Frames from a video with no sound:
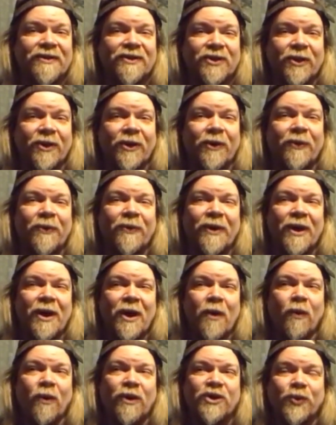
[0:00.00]
So
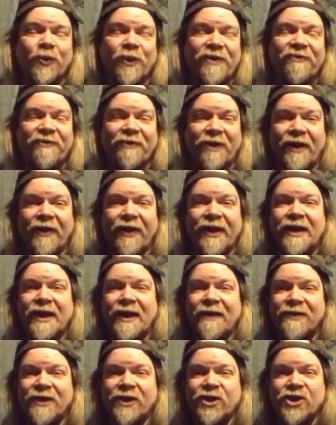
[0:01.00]
once we finally
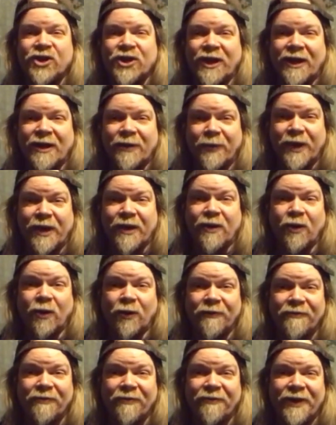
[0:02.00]
gave it a shot and we got a
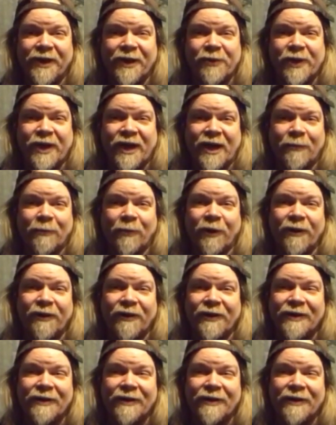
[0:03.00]
hold of a video camera,